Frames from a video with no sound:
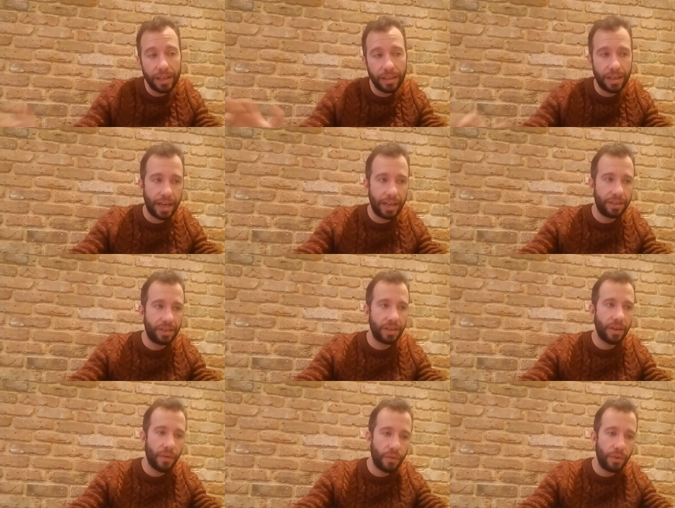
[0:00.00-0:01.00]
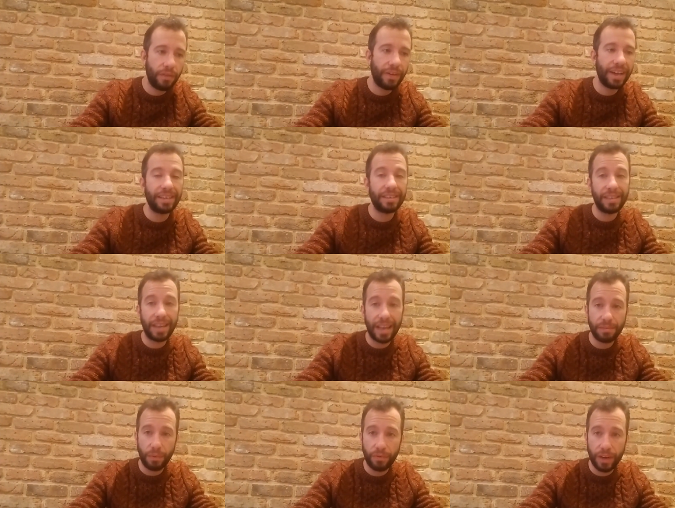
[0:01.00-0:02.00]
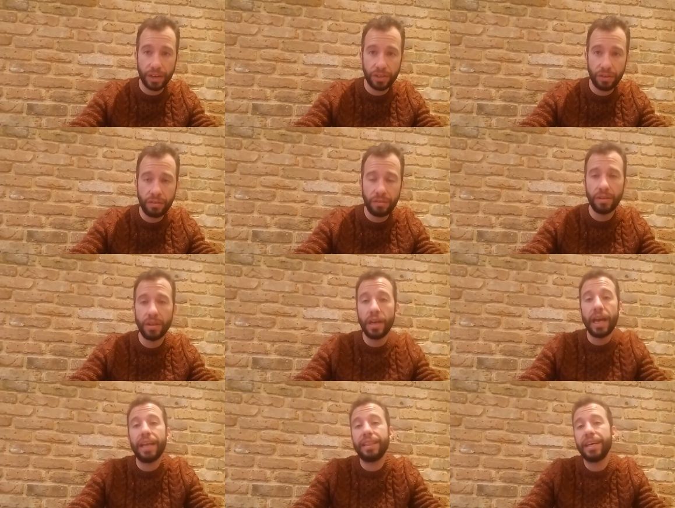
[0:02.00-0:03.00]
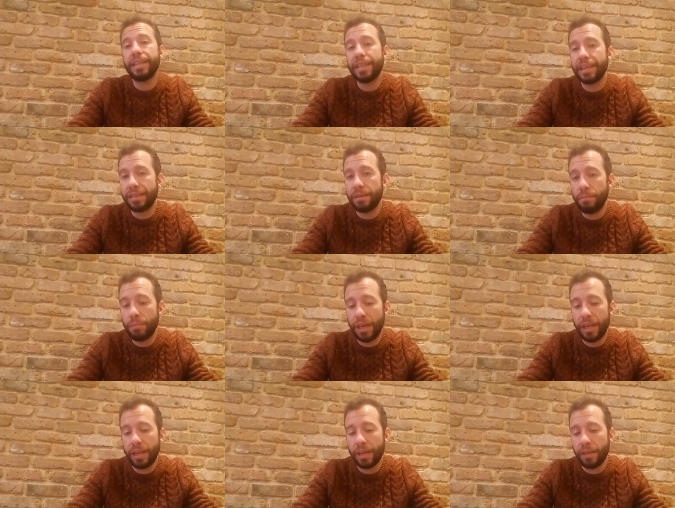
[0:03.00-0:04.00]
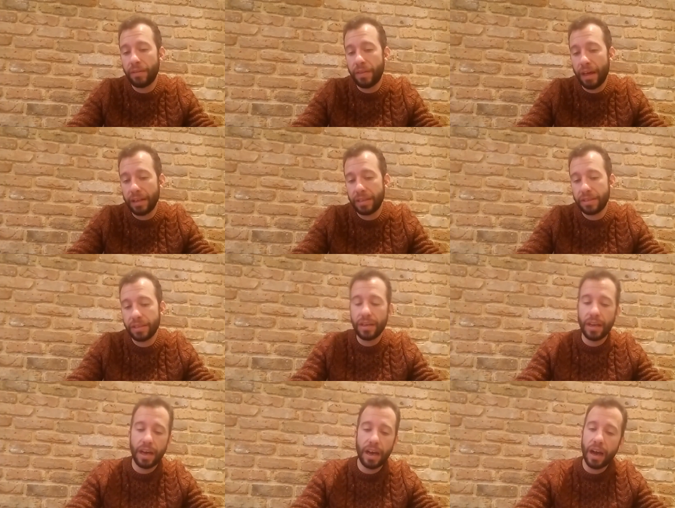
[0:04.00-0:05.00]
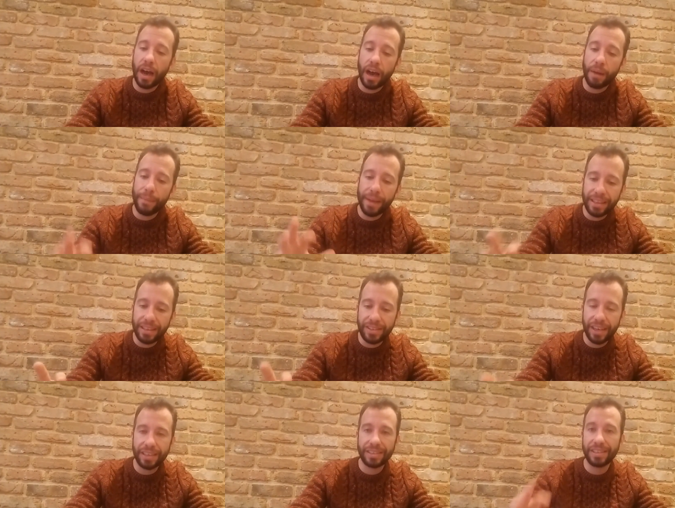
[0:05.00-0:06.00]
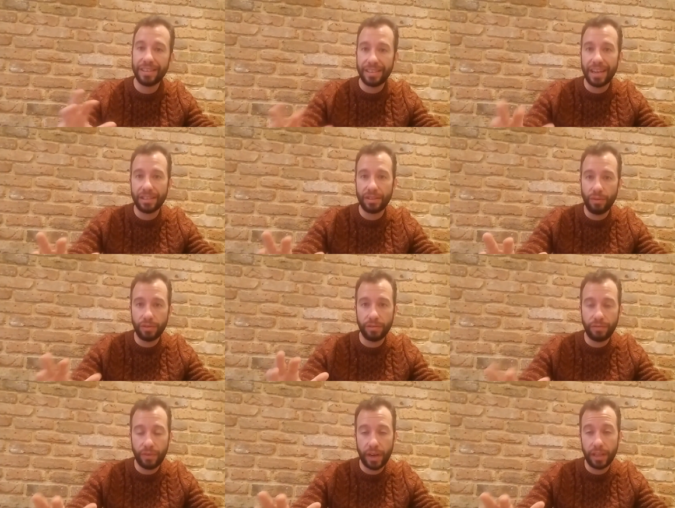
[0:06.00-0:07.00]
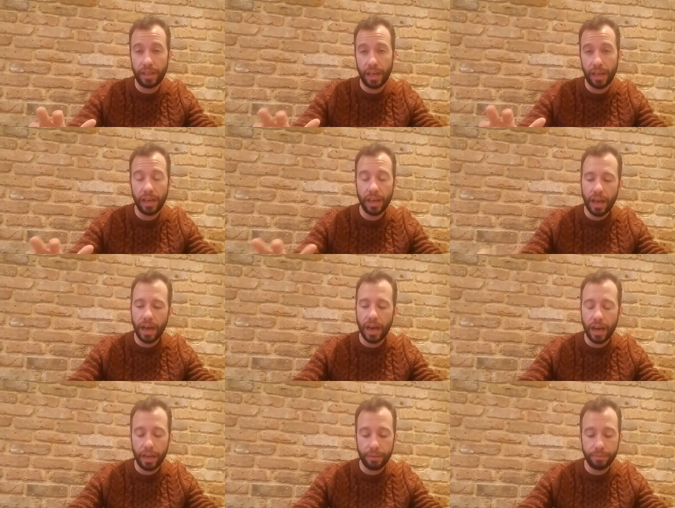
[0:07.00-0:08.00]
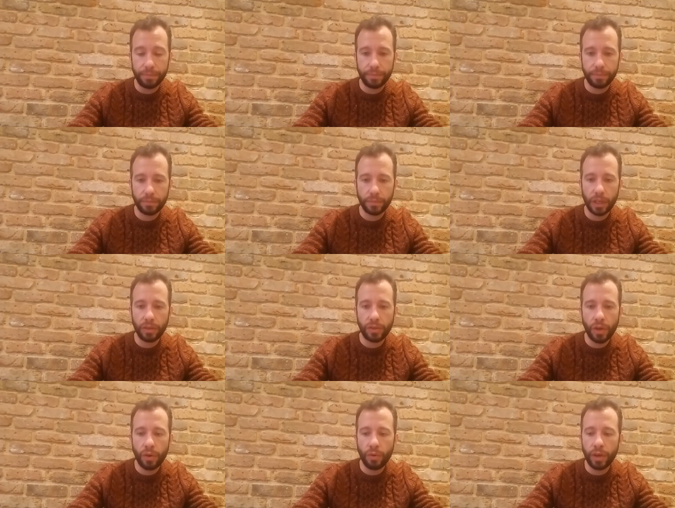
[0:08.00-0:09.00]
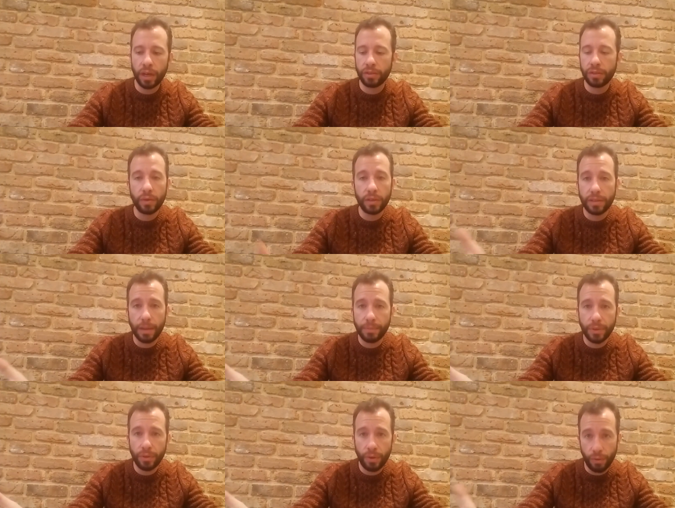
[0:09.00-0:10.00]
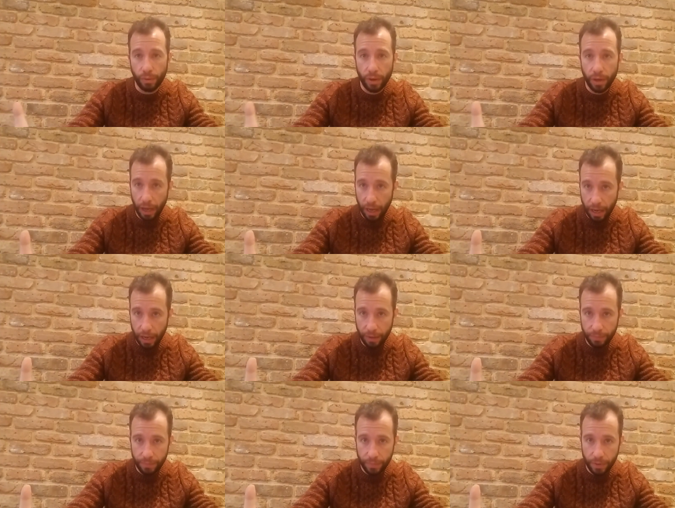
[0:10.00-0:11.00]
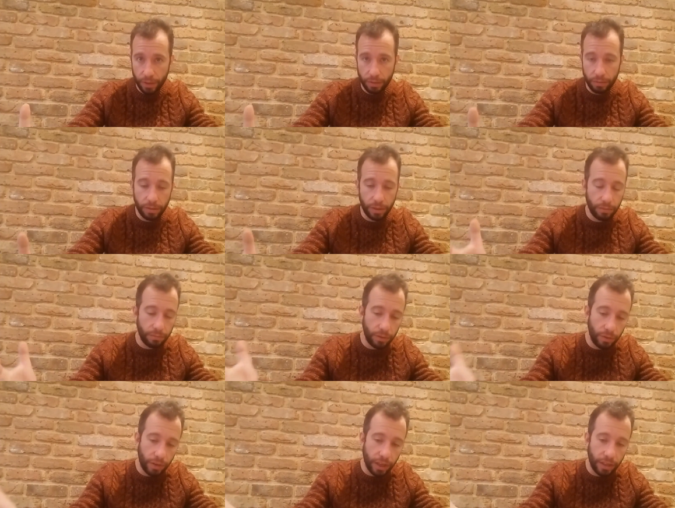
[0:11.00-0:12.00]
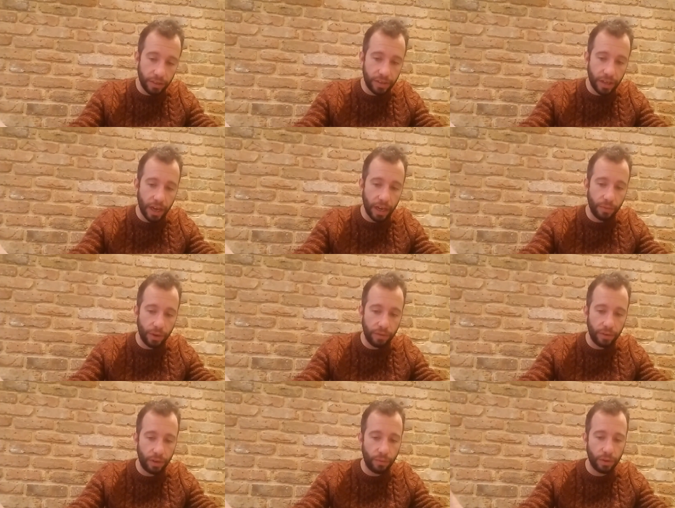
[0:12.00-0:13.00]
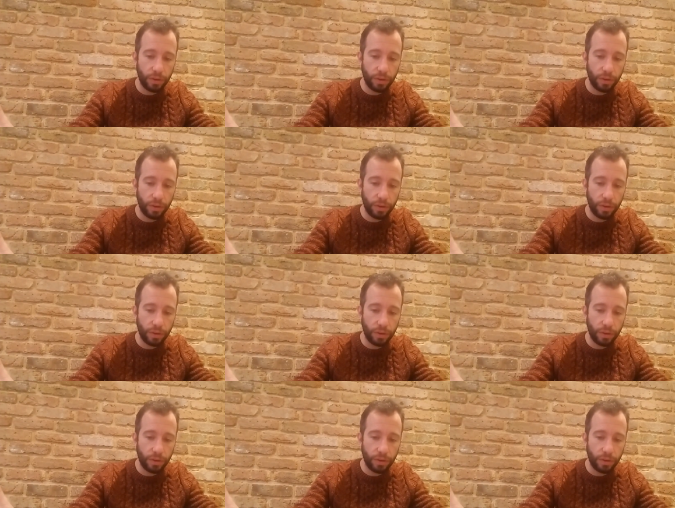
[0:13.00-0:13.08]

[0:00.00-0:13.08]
that Thriva is less professional, and that doesn't mean that uh, is less user friendly. Um, so, uh, so it's up to you. Uh, you can decide whatever you